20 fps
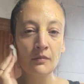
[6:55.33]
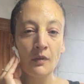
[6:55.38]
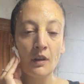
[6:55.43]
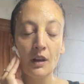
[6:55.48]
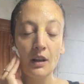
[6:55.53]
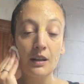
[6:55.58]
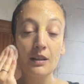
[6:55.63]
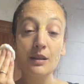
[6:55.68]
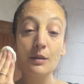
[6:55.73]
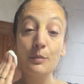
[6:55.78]

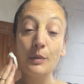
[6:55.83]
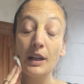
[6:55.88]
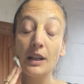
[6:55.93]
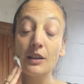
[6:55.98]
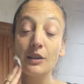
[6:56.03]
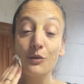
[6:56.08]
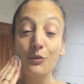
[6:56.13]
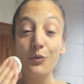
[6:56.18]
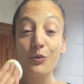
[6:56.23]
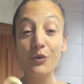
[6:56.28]
It
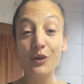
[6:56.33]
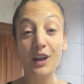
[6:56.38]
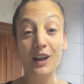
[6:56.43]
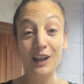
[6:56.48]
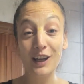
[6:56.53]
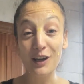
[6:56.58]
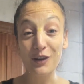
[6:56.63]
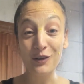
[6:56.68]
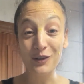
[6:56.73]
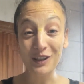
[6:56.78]
smells really
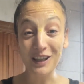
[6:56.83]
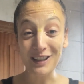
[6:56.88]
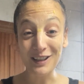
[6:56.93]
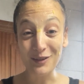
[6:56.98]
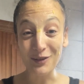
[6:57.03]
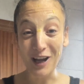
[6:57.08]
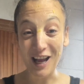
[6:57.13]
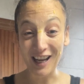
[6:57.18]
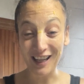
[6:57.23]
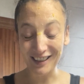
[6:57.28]
good as
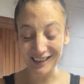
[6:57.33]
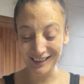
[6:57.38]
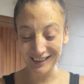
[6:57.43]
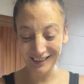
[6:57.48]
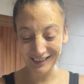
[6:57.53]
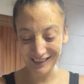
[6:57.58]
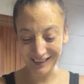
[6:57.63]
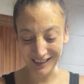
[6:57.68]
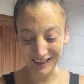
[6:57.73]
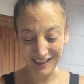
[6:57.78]
well.
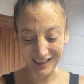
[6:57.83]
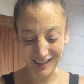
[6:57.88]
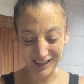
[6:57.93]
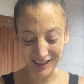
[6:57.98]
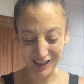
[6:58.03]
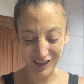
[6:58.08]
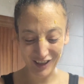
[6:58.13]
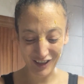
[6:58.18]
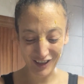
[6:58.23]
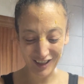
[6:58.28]
It's
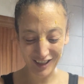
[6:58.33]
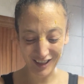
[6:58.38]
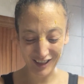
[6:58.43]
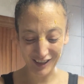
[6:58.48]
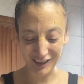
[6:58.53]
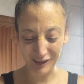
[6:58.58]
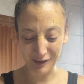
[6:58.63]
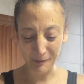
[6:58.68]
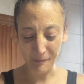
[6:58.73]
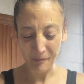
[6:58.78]
just,
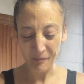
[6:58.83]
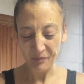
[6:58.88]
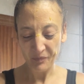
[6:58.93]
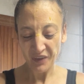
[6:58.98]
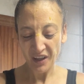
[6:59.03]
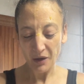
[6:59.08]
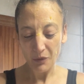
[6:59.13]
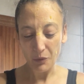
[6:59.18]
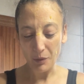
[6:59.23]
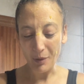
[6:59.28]

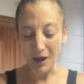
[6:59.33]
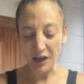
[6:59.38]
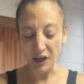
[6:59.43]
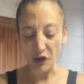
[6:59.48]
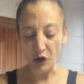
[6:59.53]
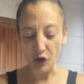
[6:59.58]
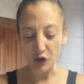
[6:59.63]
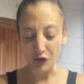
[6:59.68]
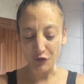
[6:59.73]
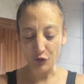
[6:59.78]
we buy a
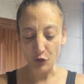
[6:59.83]
lot of